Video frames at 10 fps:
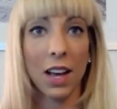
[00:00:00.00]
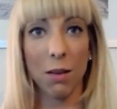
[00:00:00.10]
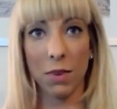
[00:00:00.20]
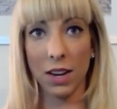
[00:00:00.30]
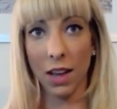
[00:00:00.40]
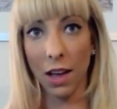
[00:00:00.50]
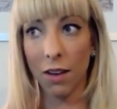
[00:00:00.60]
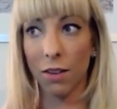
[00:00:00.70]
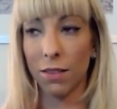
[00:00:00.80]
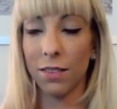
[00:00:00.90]
I mean,
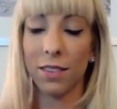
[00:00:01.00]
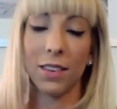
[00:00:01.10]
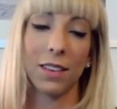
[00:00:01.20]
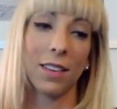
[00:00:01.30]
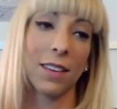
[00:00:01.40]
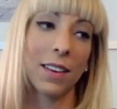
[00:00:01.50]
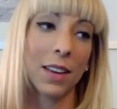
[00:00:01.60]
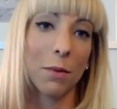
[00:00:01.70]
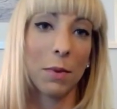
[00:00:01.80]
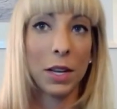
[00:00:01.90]
hell.
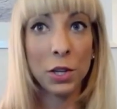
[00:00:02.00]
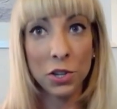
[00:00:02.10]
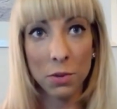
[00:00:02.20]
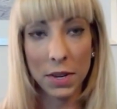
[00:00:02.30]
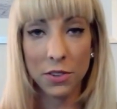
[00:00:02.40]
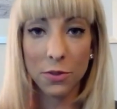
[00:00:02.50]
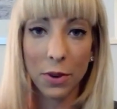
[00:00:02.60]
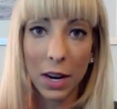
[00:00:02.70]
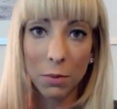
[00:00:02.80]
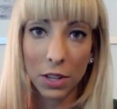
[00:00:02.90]
You should be
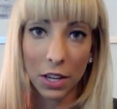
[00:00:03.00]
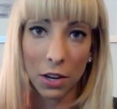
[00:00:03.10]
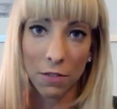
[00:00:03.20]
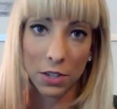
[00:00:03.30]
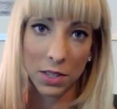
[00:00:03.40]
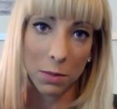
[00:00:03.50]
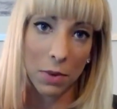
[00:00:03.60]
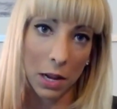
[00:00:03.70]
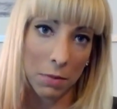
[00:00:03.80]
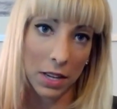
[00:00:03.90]
scrambling over just to
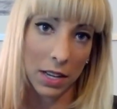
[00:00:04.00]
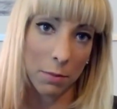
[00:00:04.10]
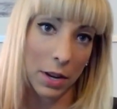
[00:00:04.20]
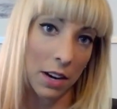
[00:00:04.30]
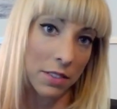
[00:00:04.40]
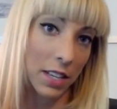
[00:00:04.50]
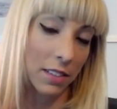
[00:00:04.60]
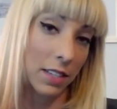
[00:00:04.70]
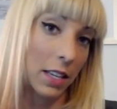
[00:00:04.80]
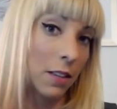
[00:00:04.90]
buy me a pair of
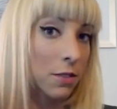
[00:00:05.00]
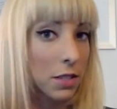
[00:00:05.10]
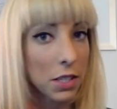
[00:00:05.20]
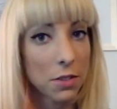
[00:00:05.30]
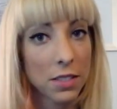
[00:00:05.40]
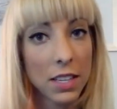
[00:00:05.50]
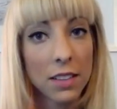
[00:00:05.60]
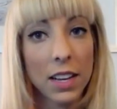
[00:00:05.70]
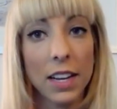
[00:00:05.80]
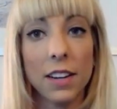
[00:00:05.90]
sexy heels so you see it
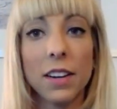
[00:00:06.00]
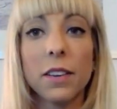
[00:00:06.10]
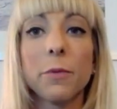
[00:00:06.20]
later.